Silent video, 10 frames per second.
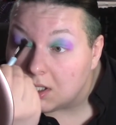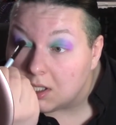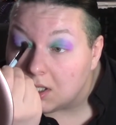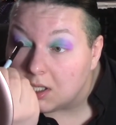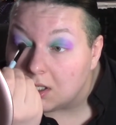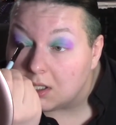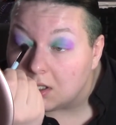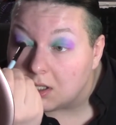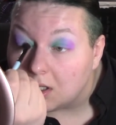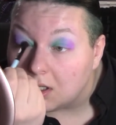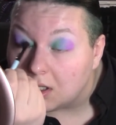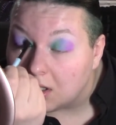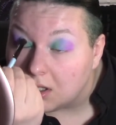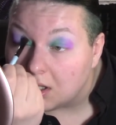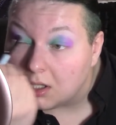and
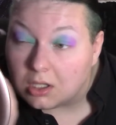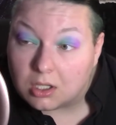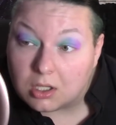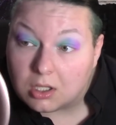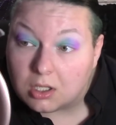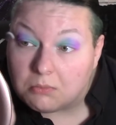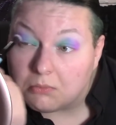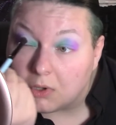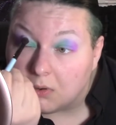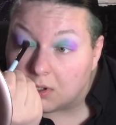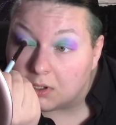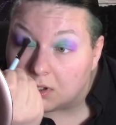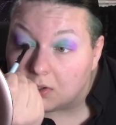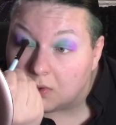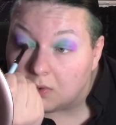I am going
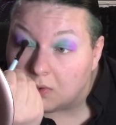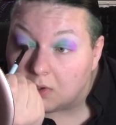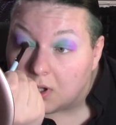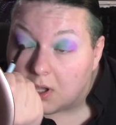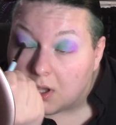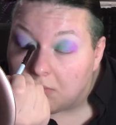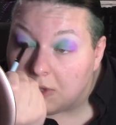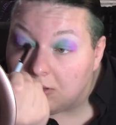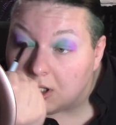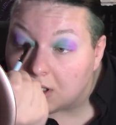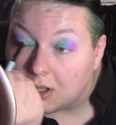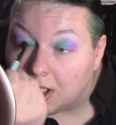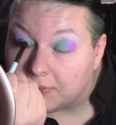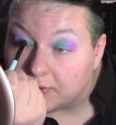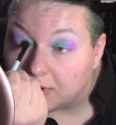to maybe get a
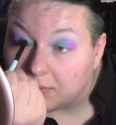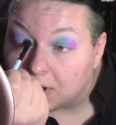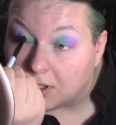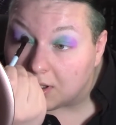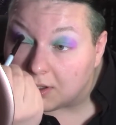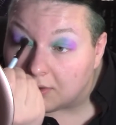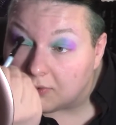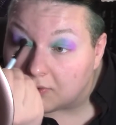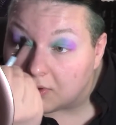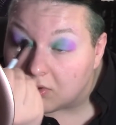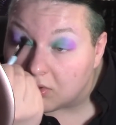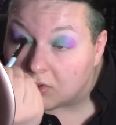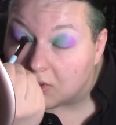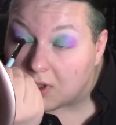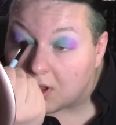lobster because
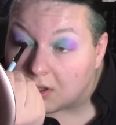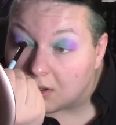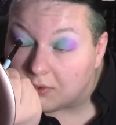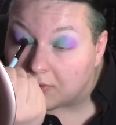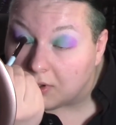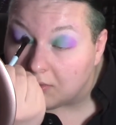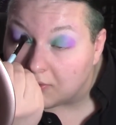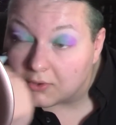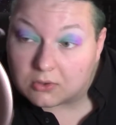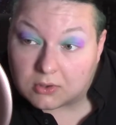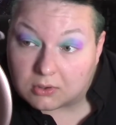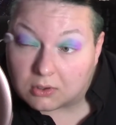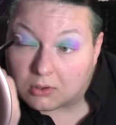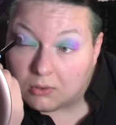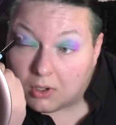that is always a good thing
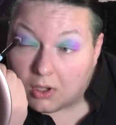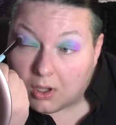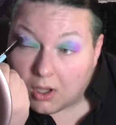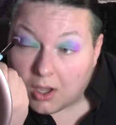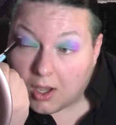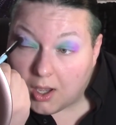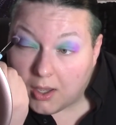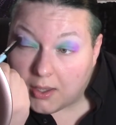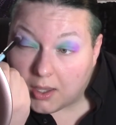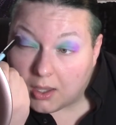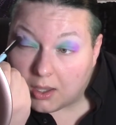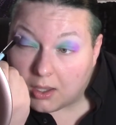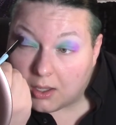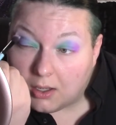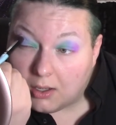to do. I
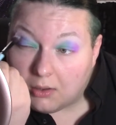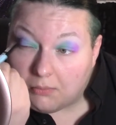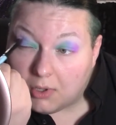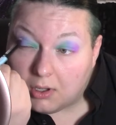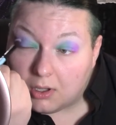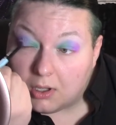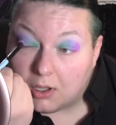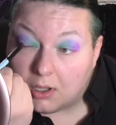am.